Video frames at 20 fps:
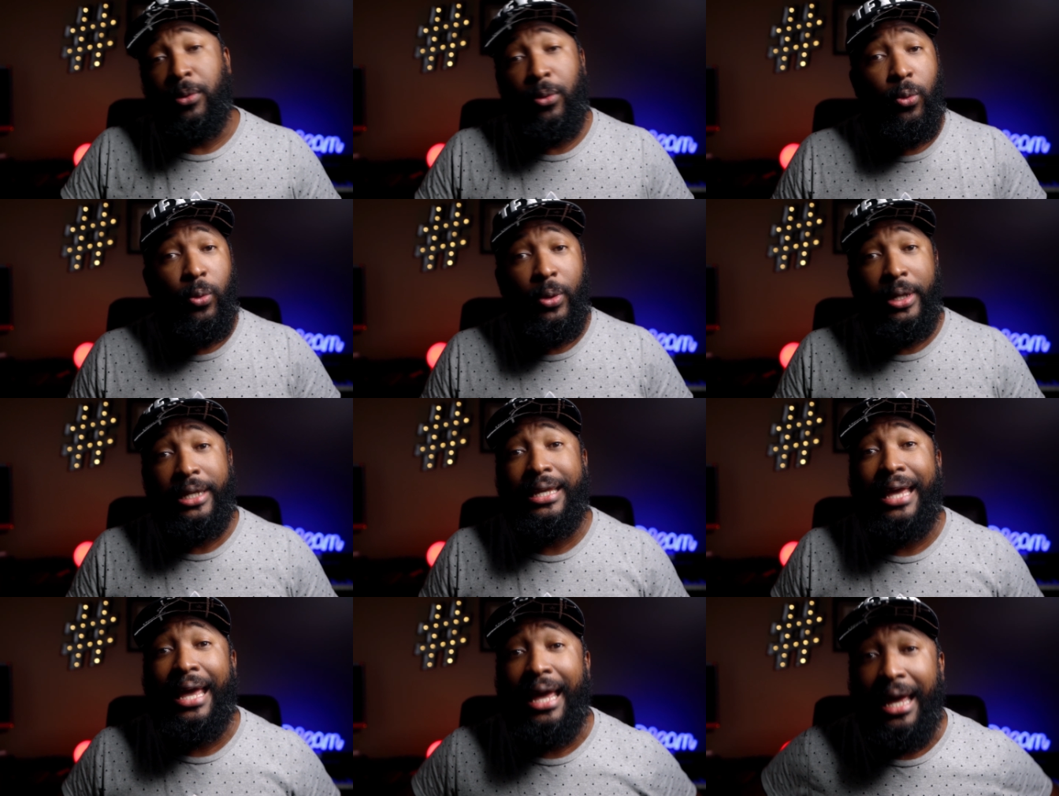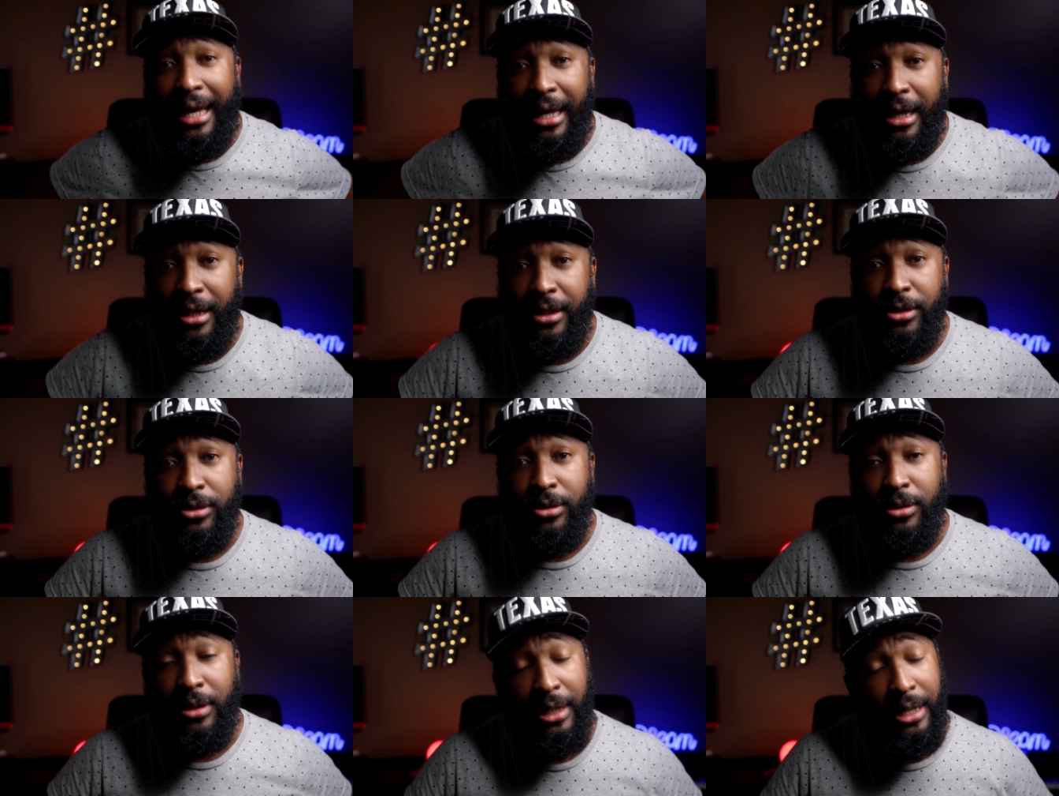we
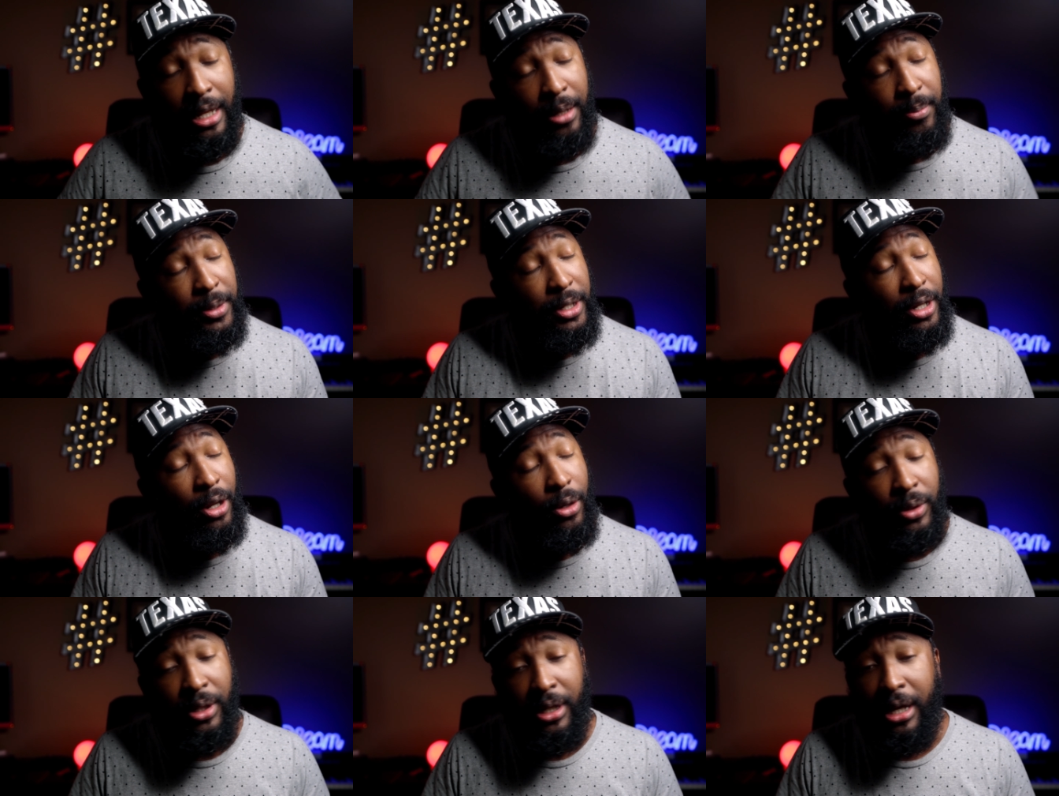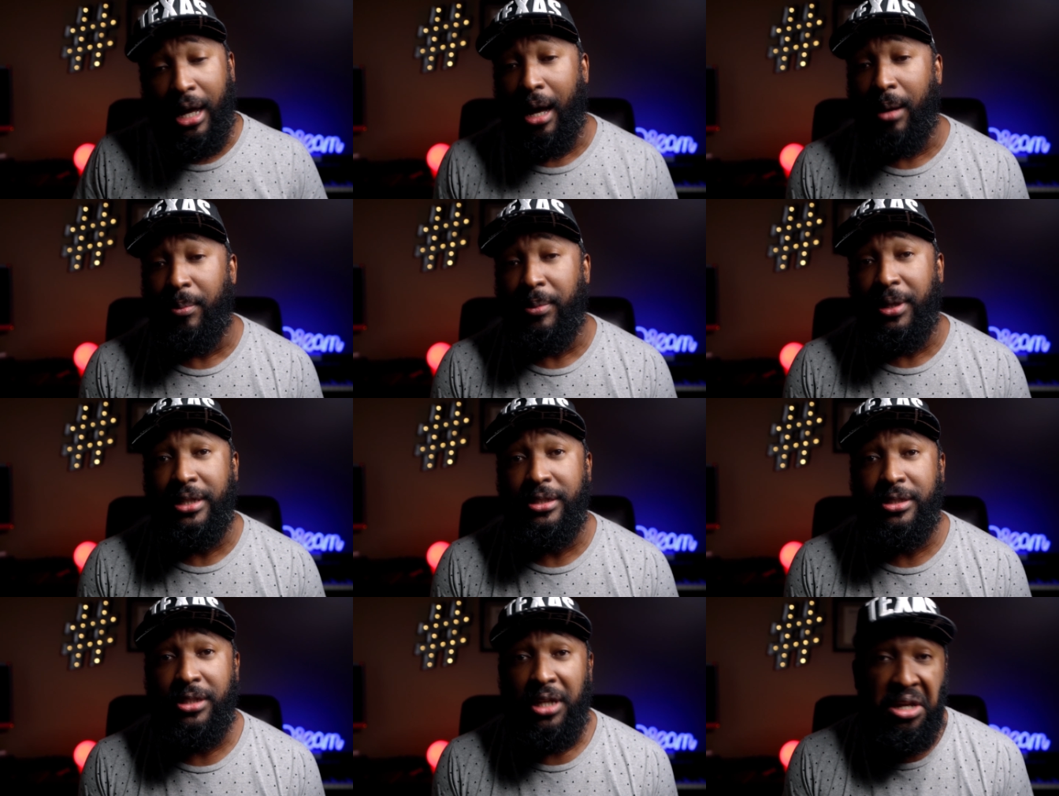can. Let me know in the
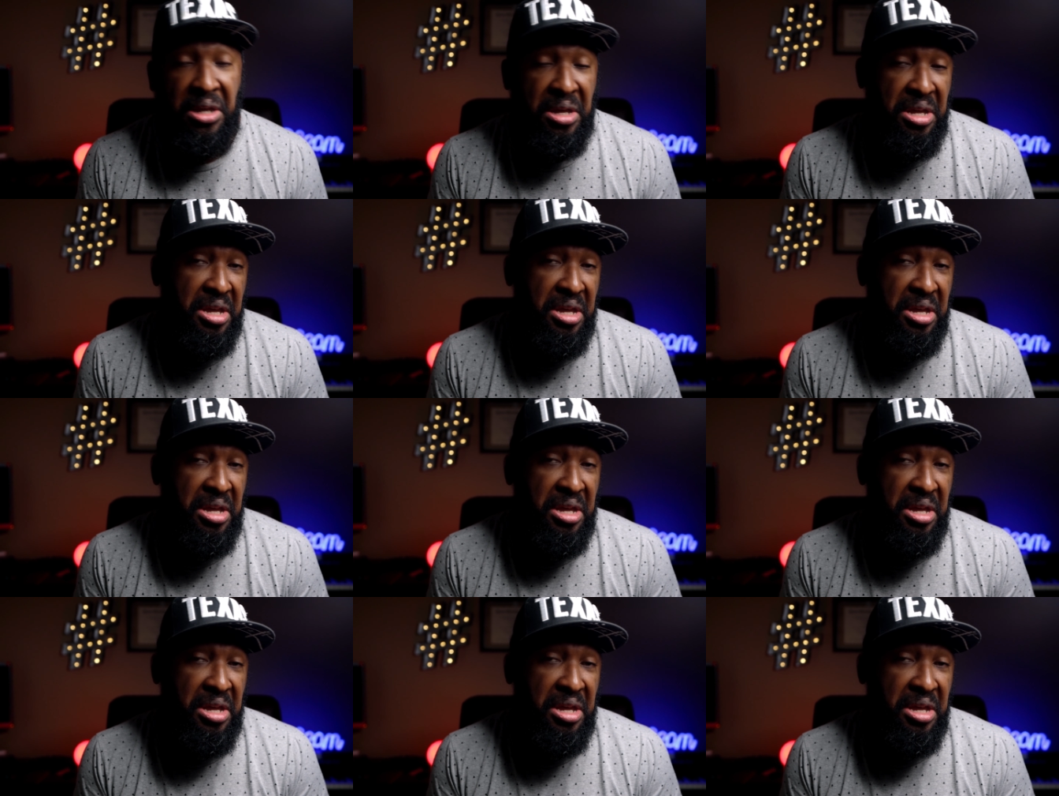comments.